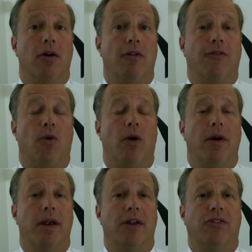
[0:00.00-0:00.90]

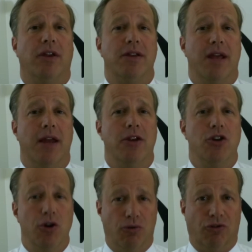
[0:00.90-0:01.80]
for its intended
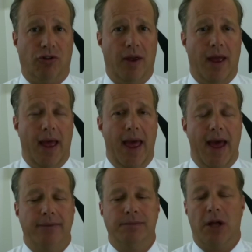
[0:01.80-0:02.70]
use.
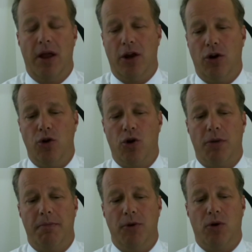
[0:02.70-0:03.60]
And you
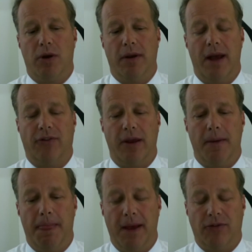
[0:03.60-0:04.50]
can as
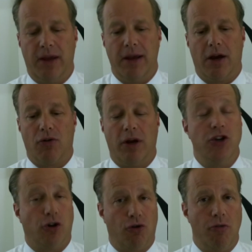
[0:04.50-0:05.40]
a
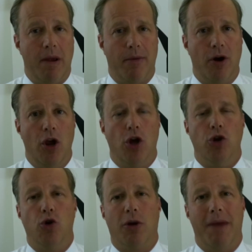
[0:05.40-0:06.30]
injured crew member,
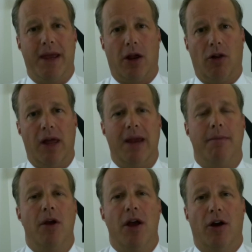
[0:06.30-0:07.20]
you can make a
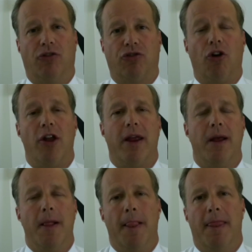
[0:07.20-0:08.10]
claim
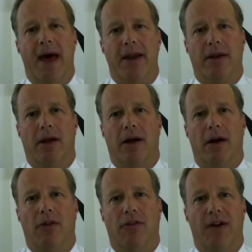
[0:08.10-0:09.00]
asserting that
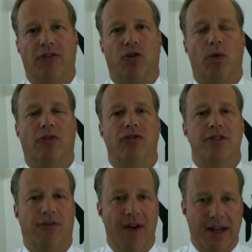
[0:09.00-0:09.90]
the vessel was
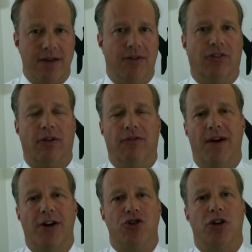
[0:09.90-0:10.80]
defective in some
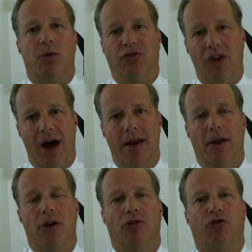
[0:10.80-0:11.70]
fashion, it was
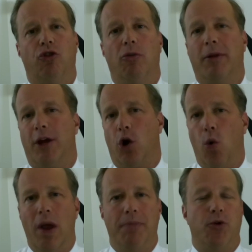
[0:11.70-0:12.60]
not suitably
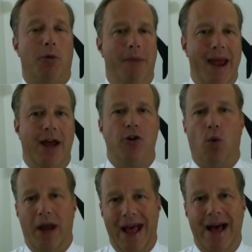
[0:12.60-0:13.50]
equipped or manned
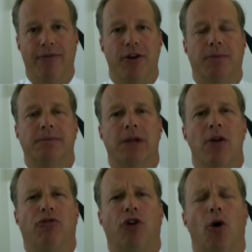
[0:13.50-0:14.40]
or what have you.
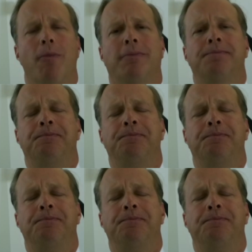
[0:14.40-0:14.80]
So,